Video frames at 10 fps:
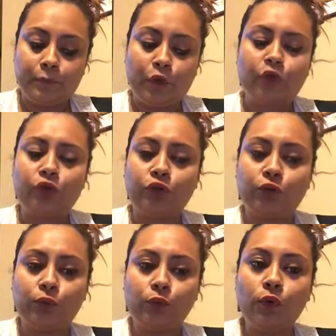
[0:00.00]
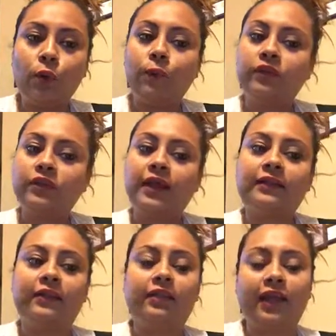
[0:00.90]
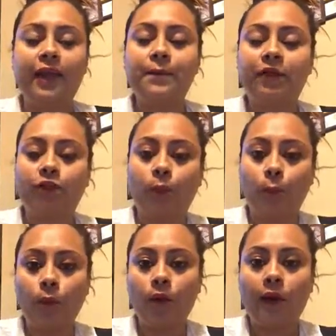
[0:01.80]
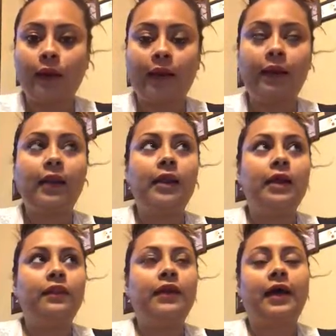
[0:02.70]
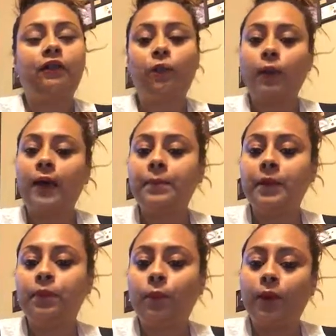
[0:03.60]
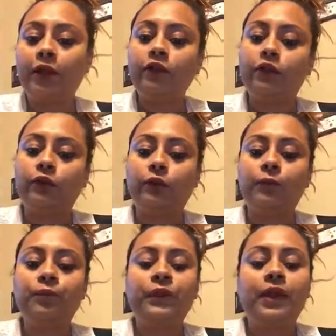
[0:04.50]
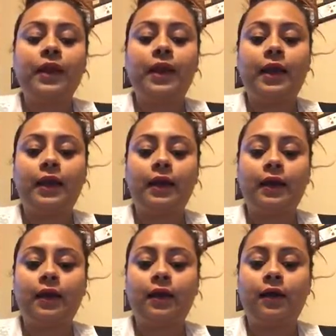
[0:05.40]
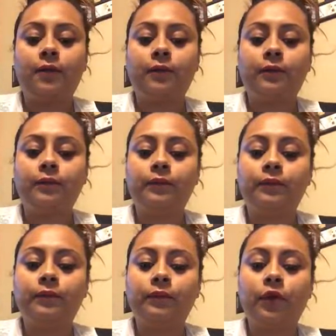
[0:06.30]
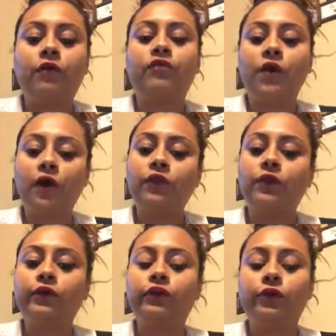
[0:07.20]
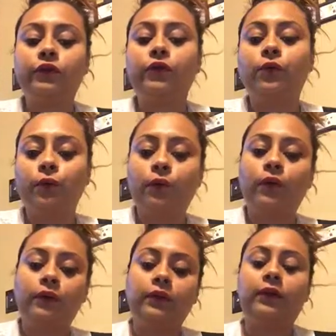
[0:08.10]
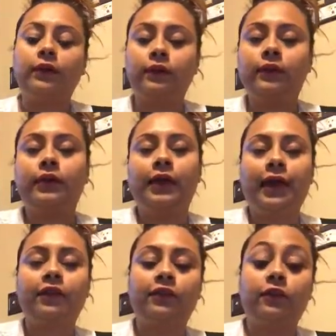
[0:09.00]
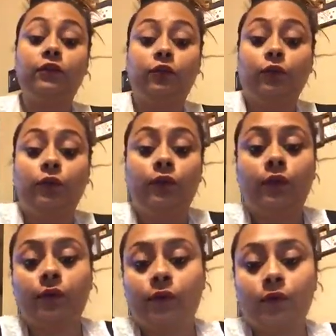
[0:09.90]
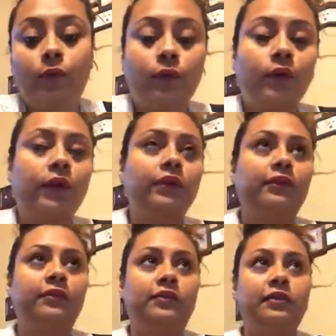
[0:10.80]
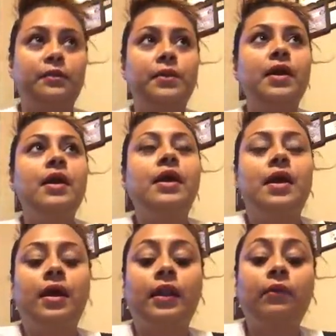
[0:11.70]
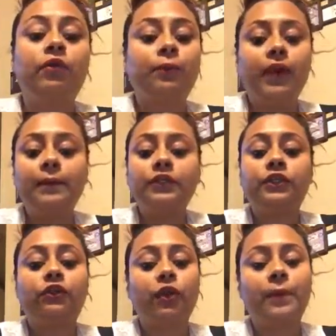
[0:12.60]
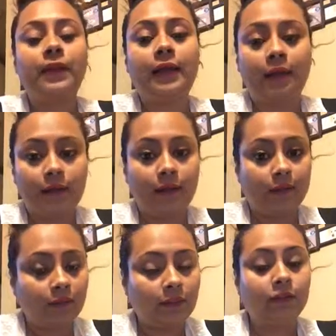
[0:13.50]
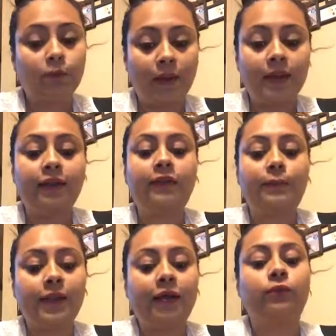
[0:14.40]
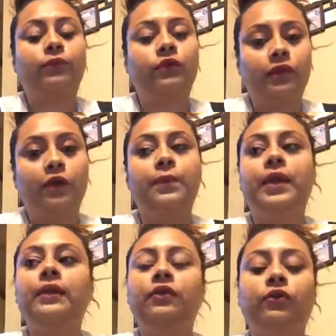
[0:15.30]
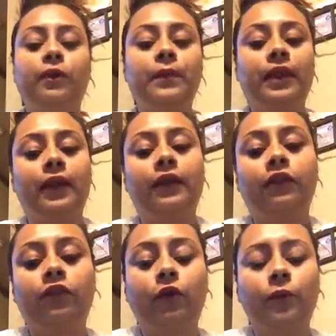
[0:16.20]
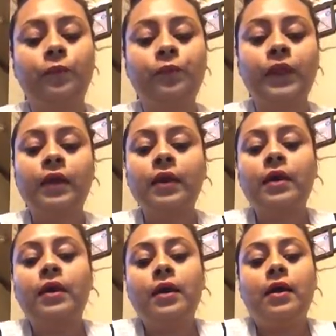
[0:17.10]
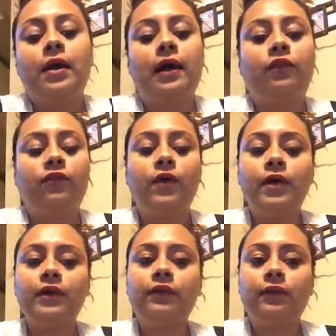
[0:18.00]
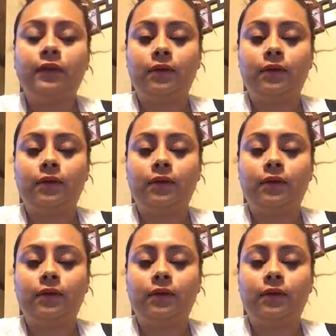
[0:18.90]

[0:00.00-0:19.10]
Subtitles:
her school was not the same as the one that the white people went to, and her father took the case to the court system, and it was pretty much determined that yes, Hispanics and blacks were still being discriminated. So as far as